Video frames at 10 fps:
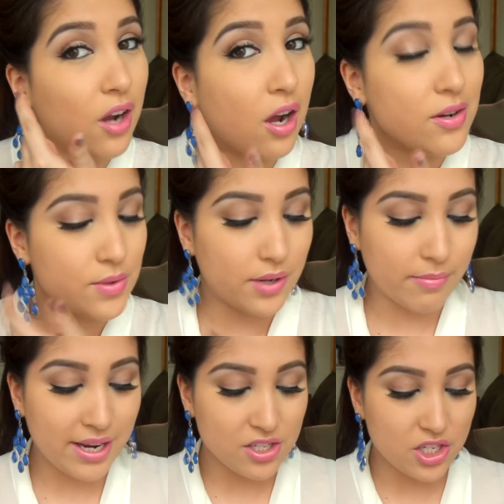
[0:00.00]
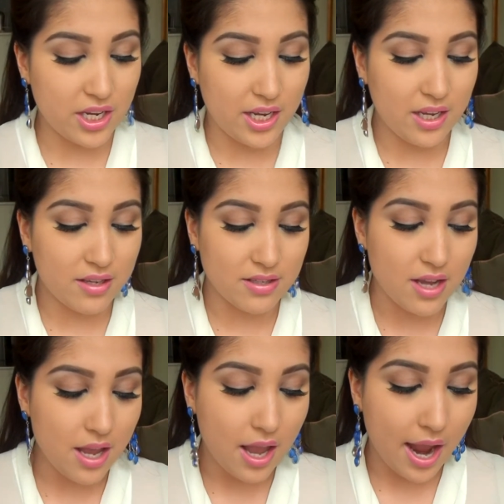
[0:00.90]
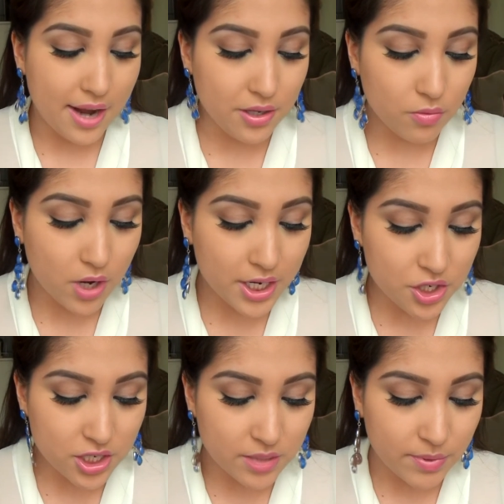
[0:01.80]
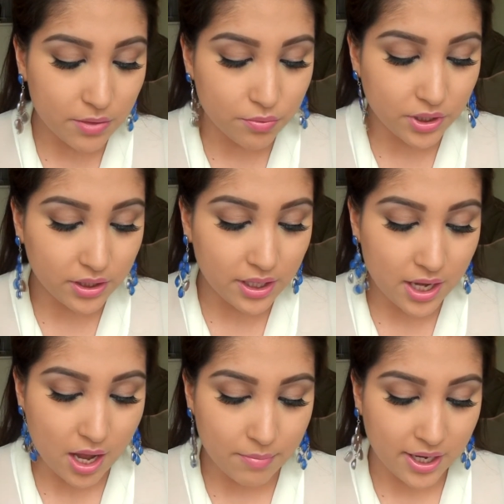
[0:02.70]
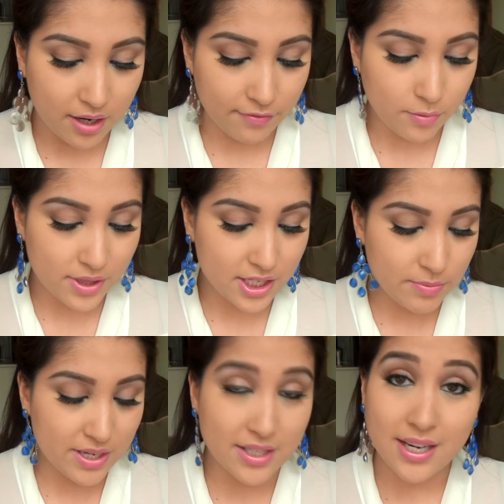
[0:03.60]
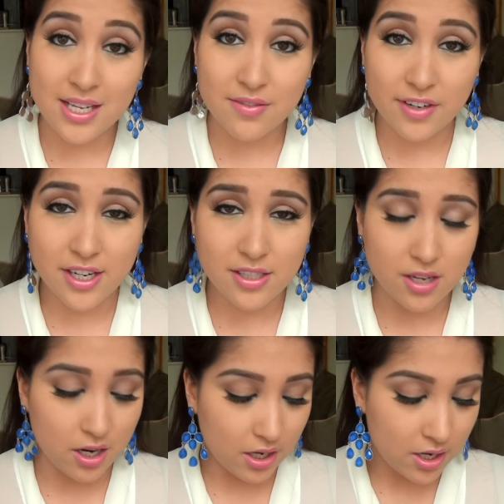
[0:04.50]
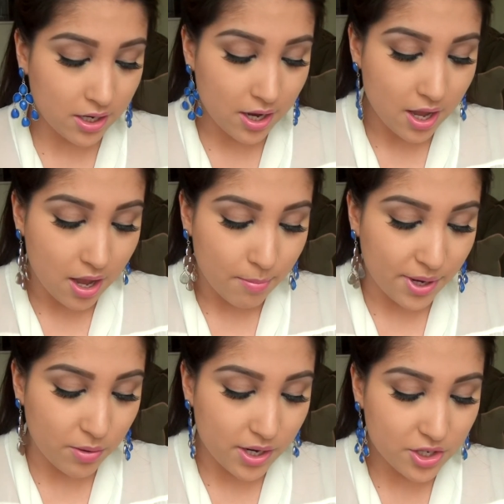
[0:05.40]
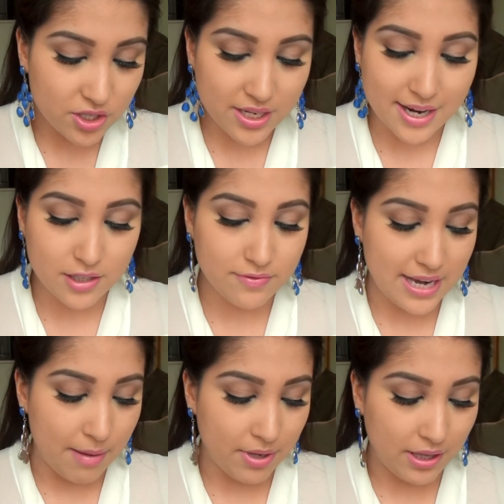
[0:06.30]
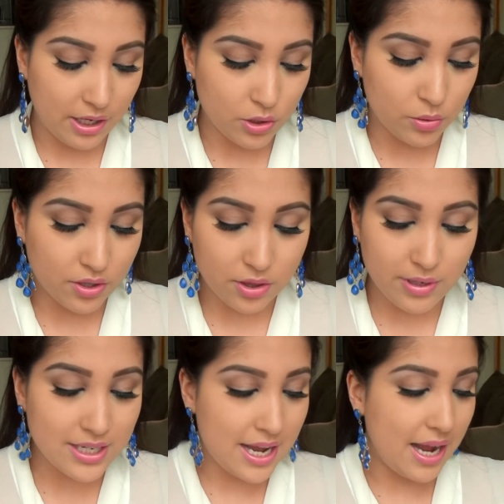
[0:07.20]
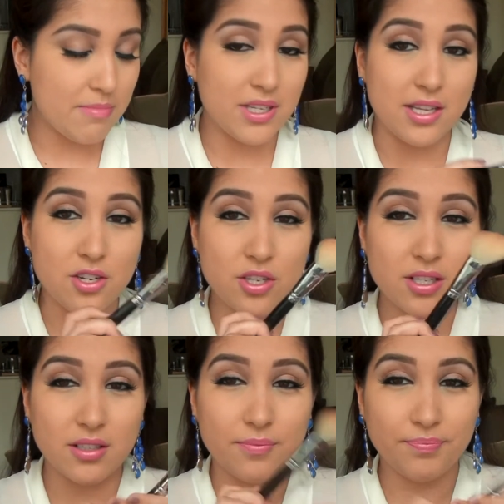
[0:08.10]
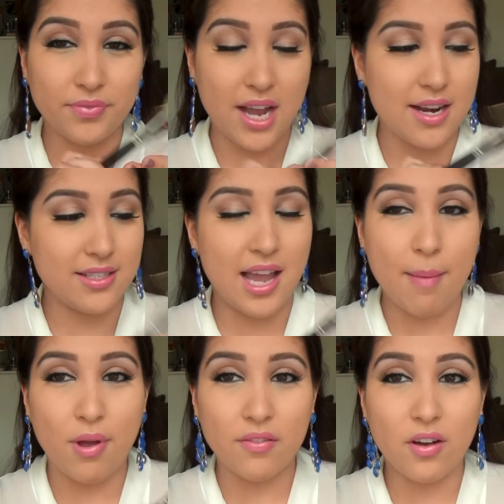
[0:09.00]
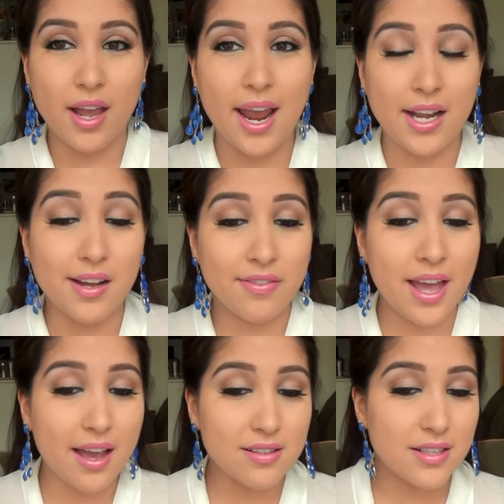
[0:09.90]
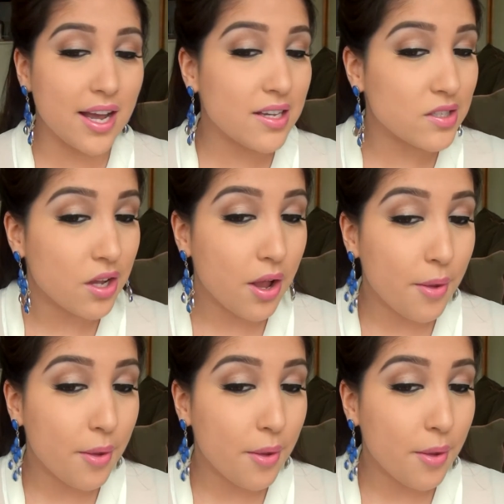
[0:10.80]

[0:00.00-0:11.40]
contouring my cheeks. And you want to just be really careful with this because it is very dark, but you want to just kind of dab it like 2 or 3 times and then just kind of tap off any of the excess.